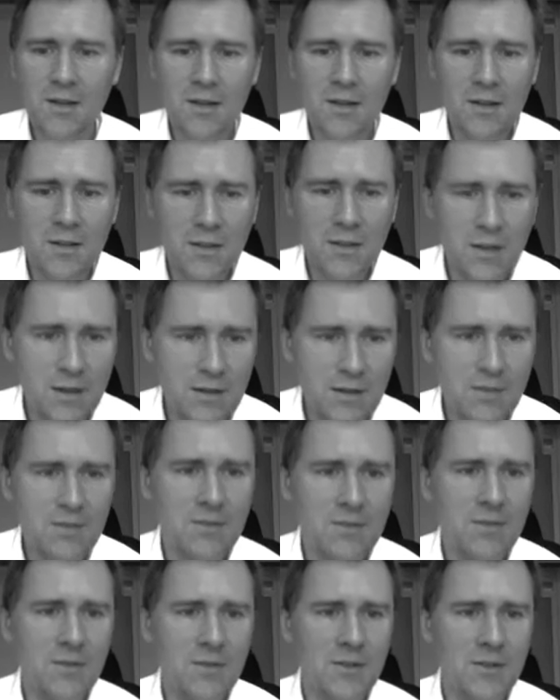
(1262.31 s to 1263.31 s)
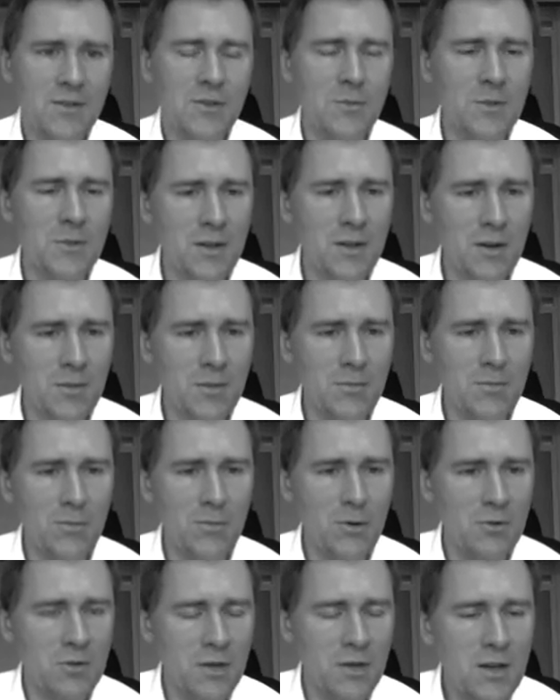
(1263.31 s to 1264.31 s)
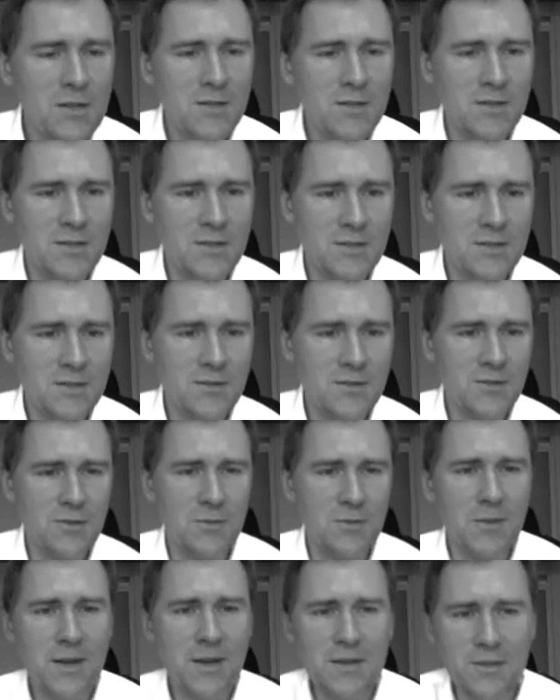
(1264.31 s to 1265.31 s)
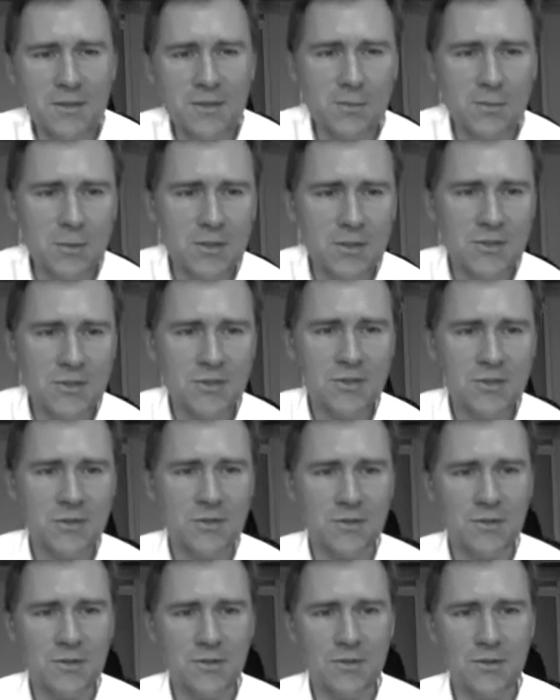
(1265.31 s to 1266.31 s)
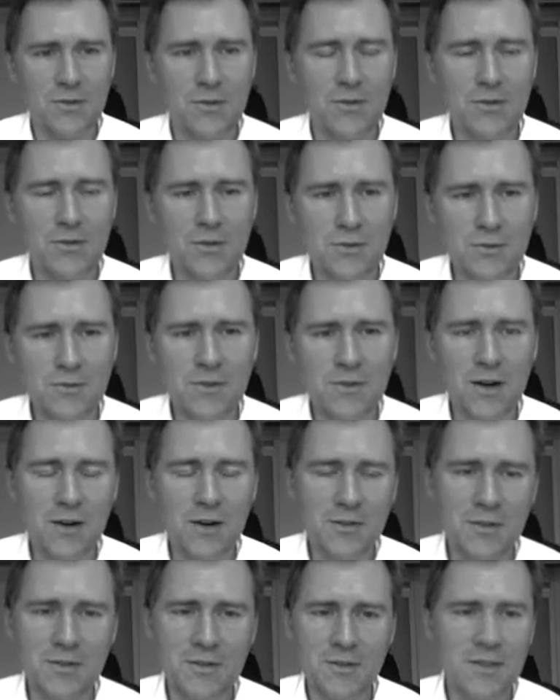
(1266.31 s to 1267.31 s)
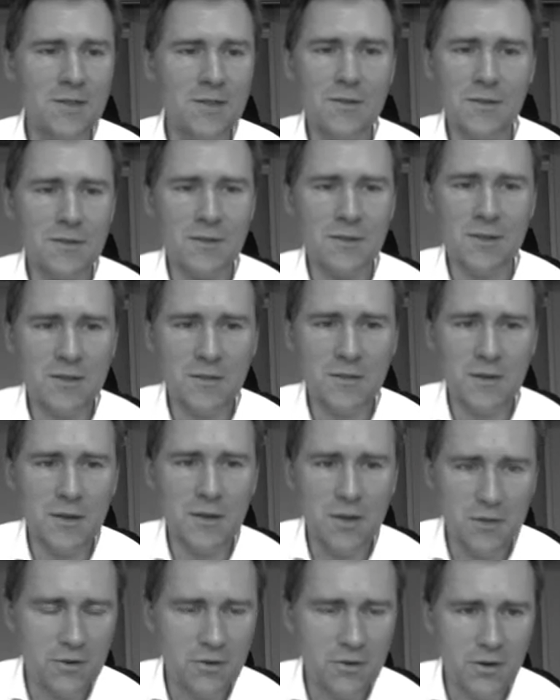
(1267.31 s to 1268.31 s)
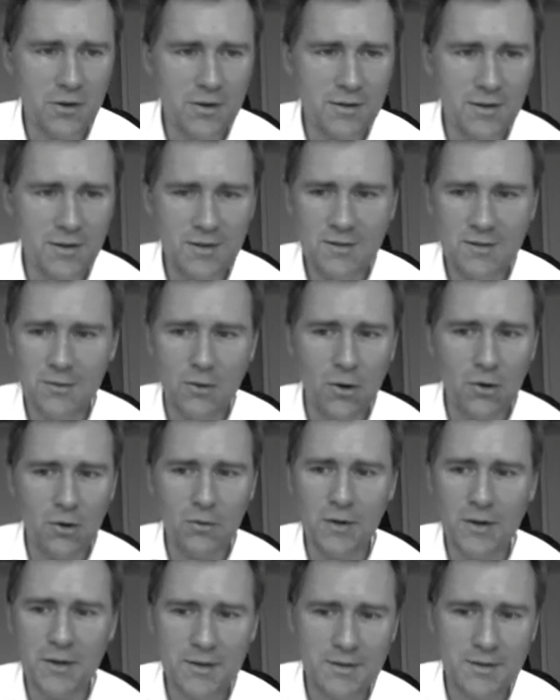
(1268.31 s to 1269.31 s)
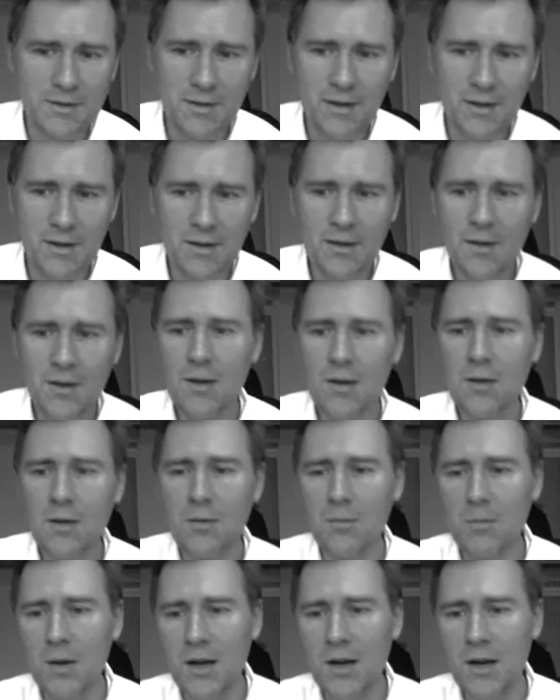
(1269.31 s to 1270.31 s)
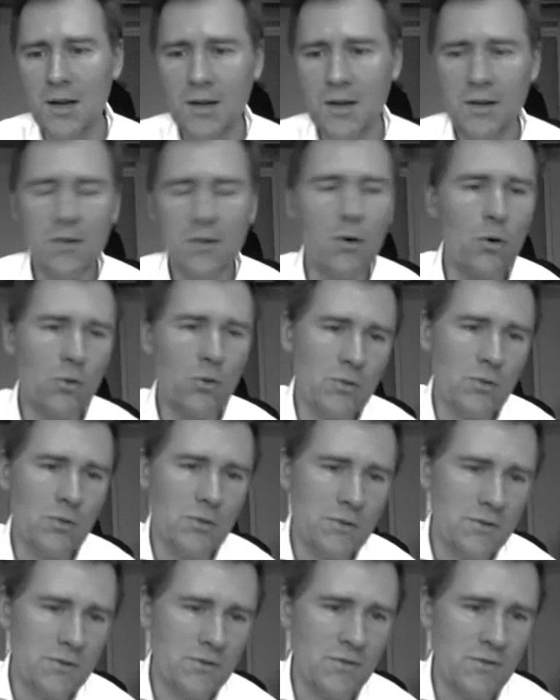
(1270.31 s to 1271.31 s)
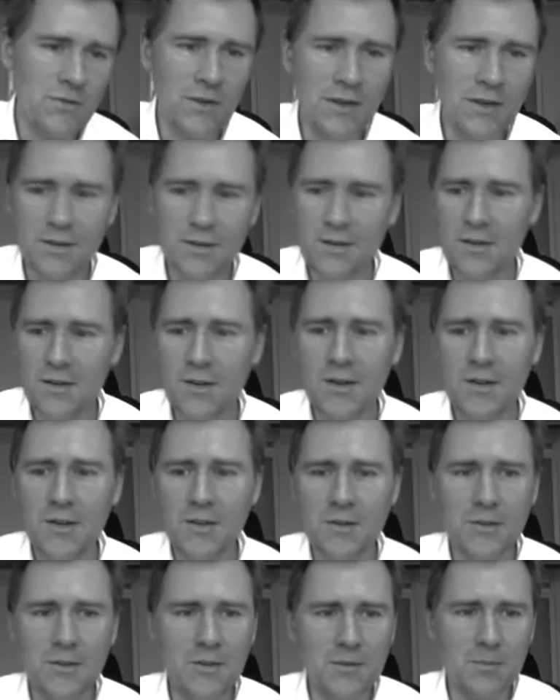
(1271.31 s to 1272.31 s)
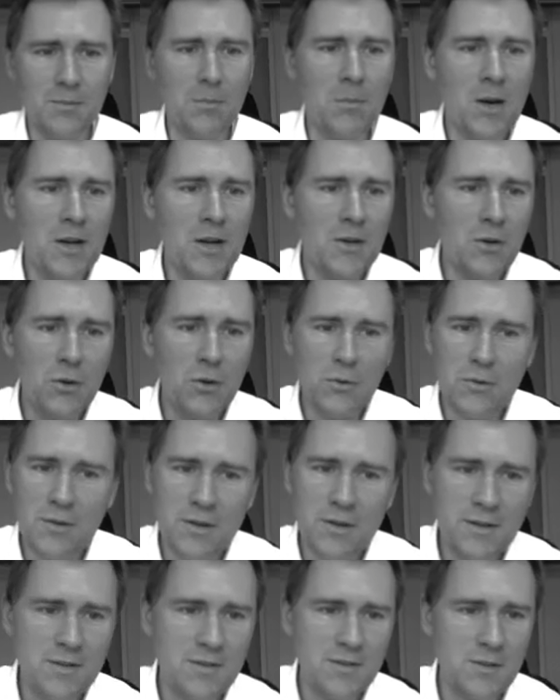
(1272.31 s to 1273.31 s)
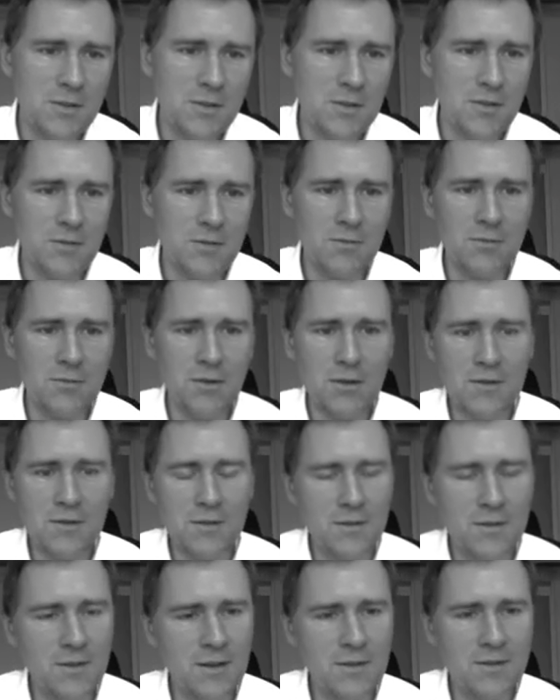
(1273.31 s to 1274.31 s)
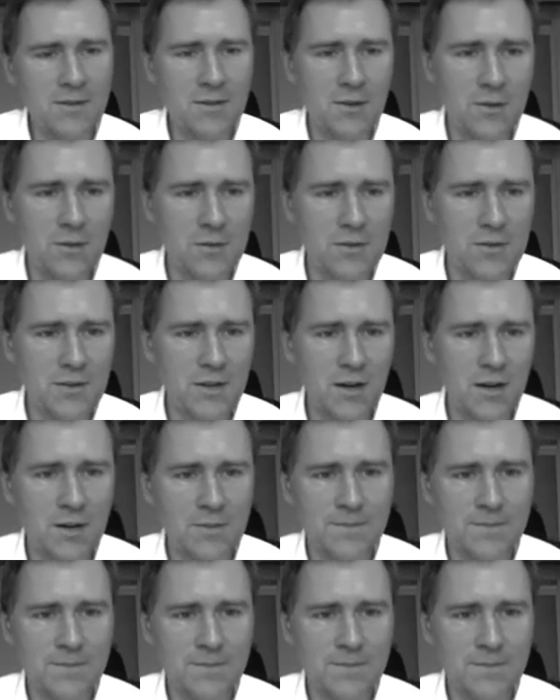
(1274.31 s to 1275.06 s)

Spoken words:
then you become more reluctant to make the switch to the new variant, even if in other contexts you already say, my old friend, mine own, that still runs nicely off the tongue.